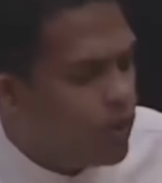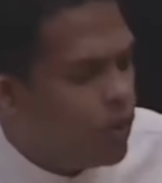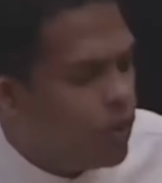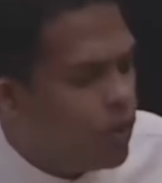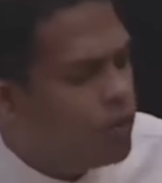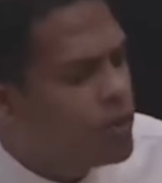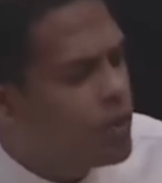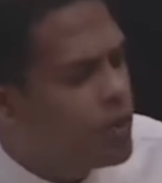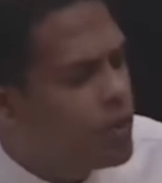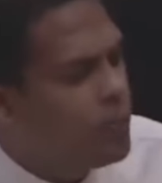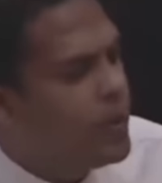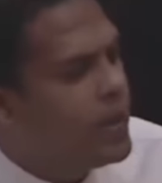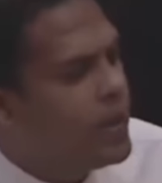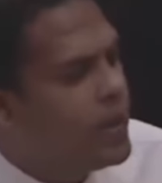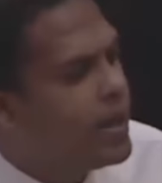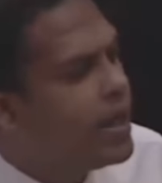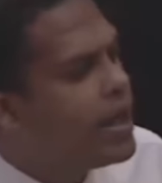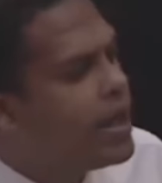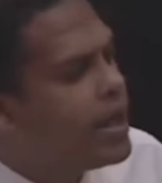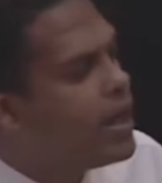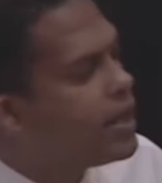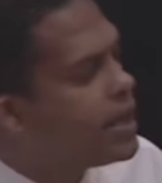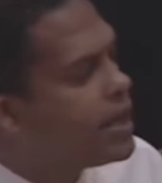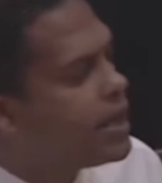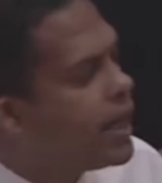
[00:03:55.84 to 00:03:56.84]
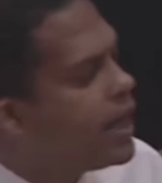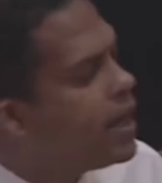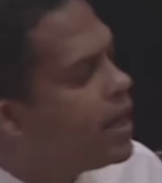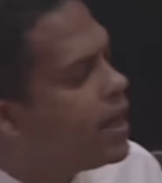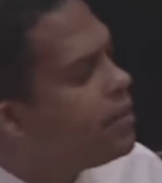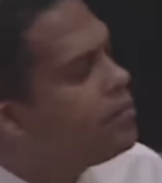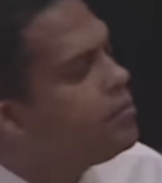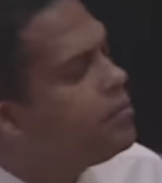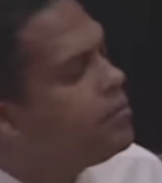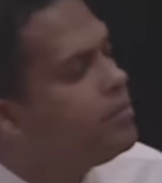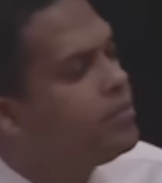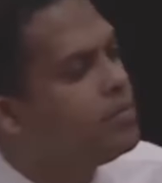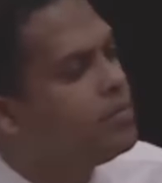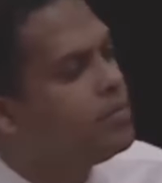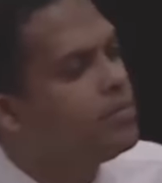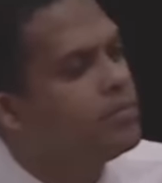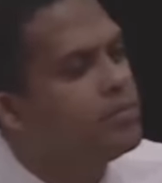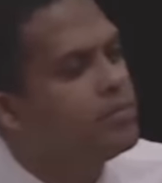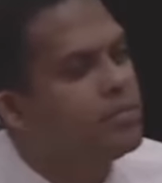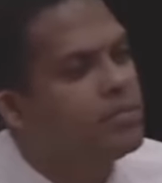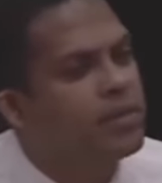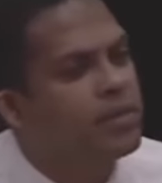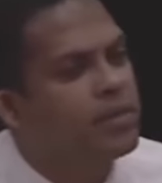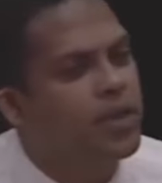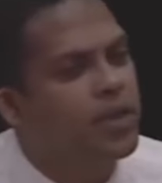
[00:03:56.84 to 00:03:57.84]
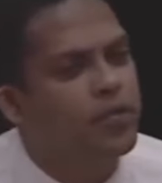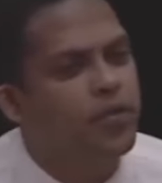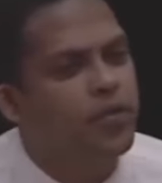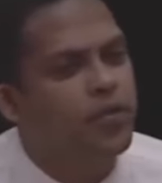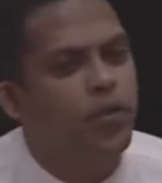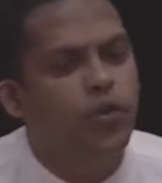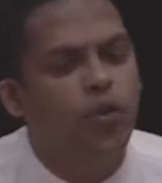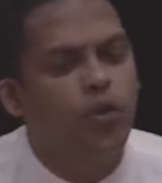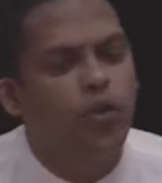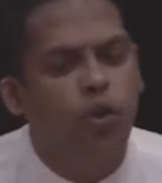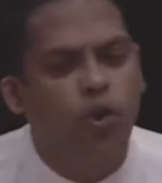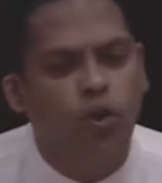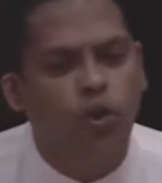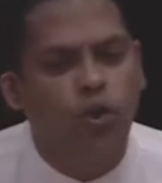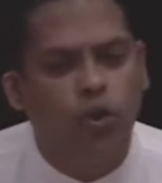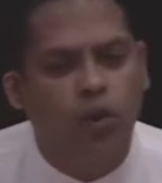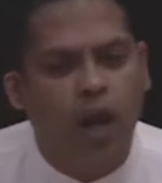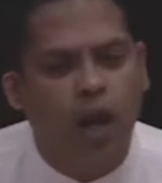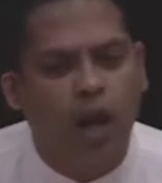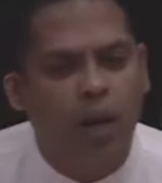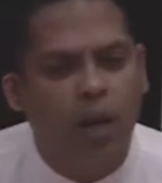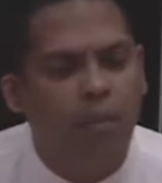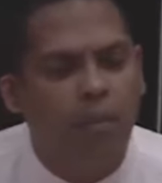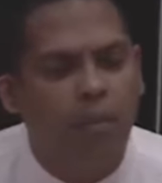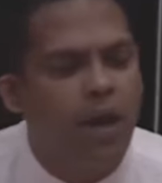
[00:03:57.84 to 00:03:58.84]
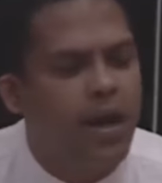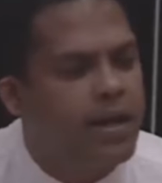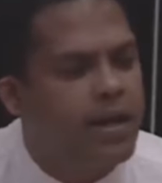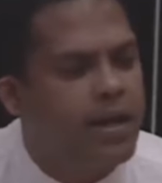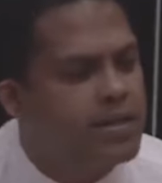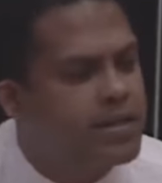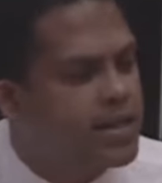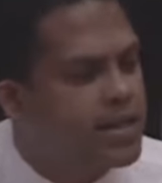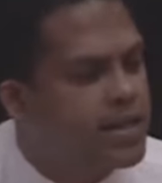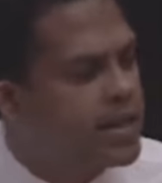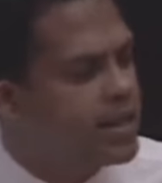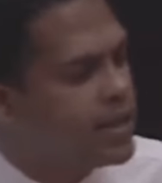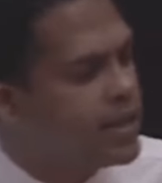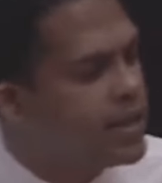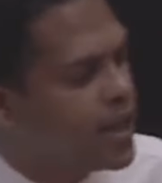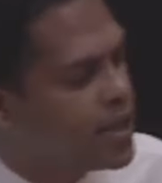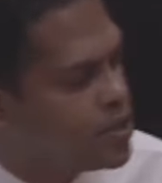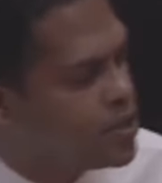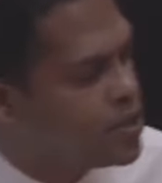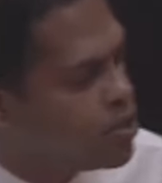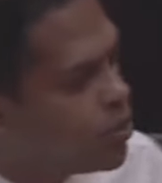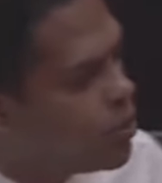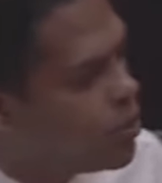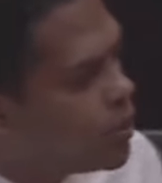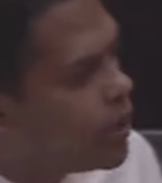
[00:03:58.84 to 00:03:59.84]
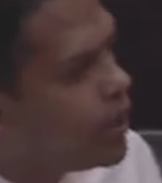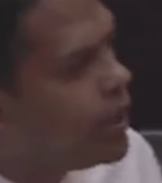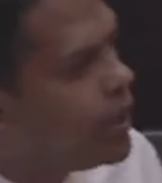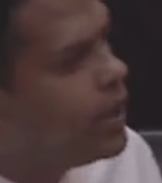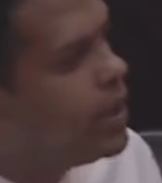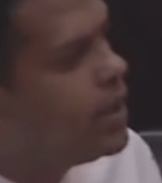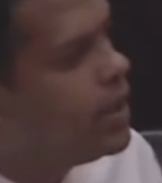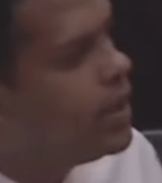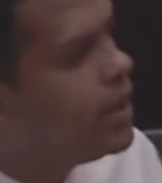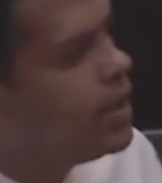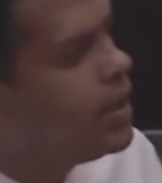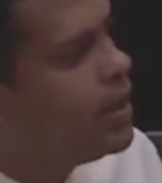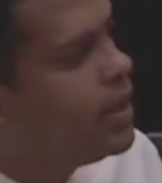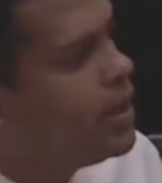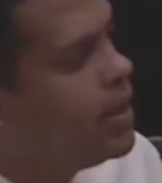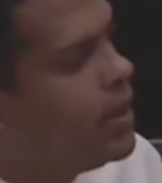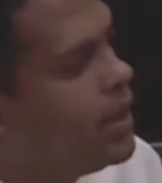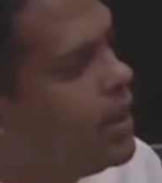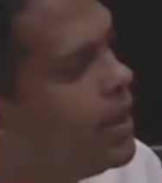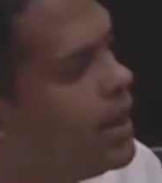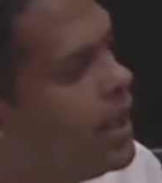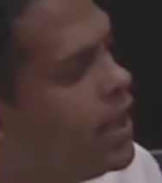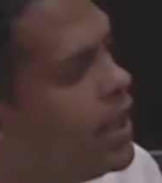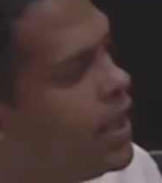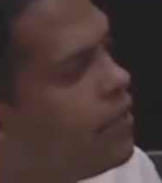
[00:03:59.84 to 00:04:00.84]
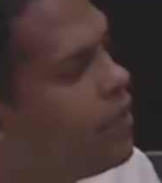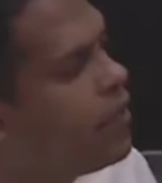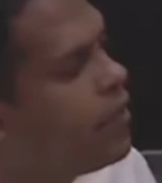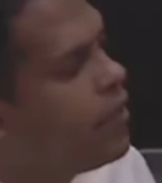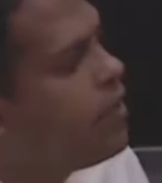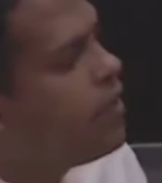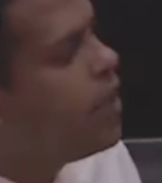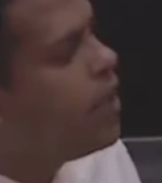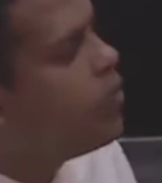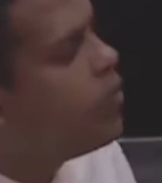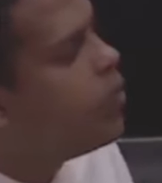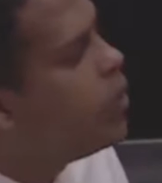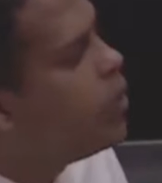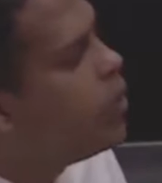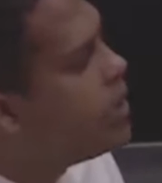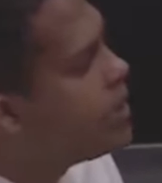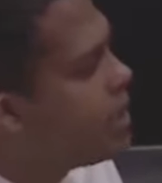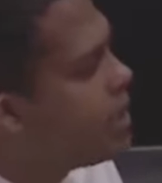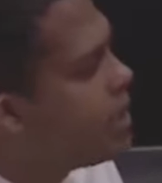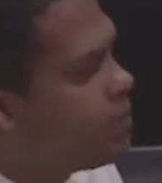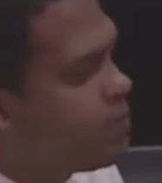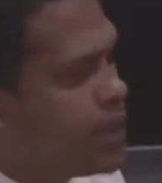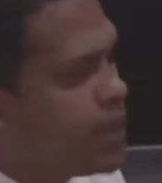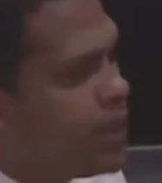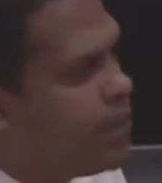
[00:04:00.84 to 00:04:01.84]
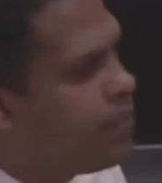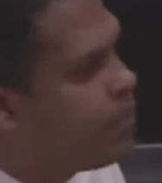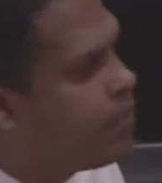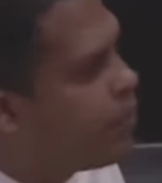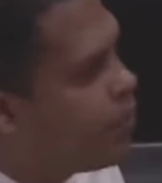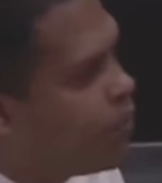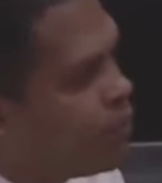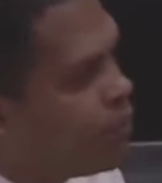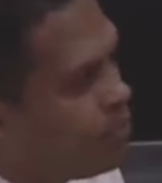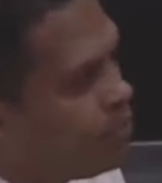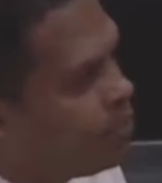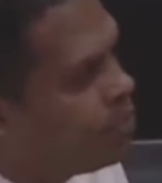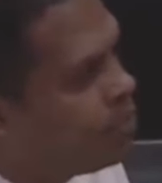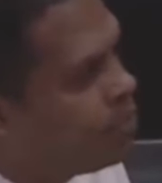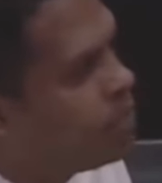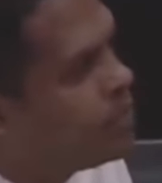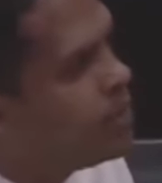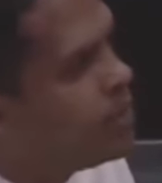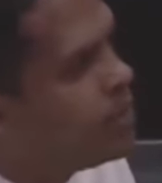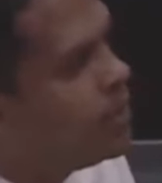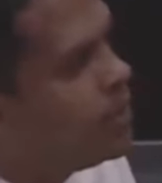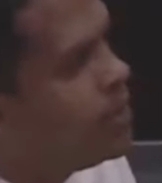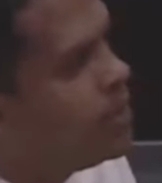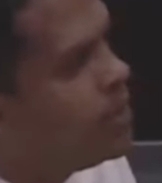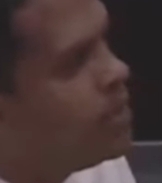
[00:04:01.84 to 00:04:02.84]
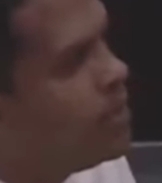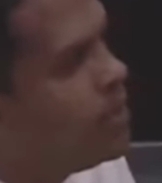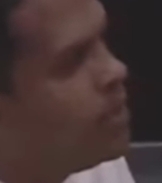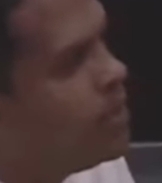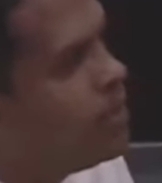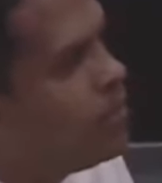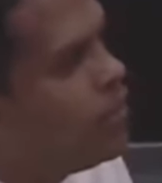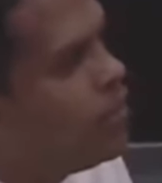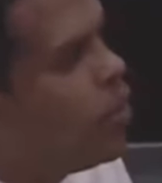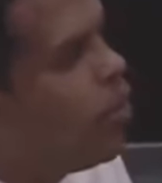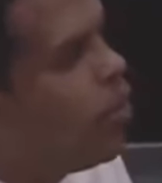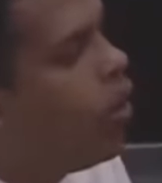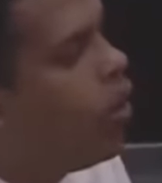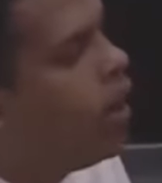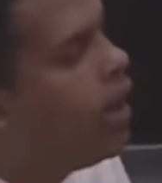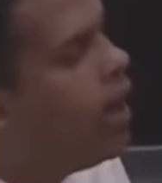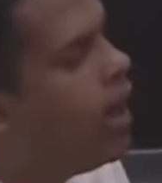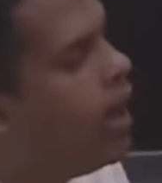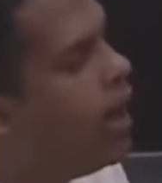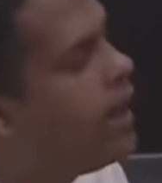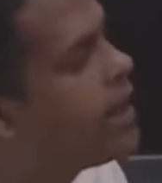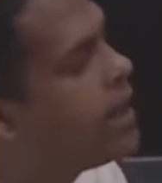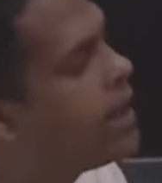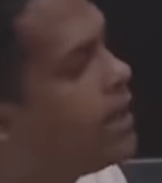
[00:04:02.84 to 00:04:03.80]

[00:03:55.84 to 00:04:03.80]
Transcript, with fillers: over the period of time, if you go to Rama and Sita's story, even where Buddhism came from, we all had a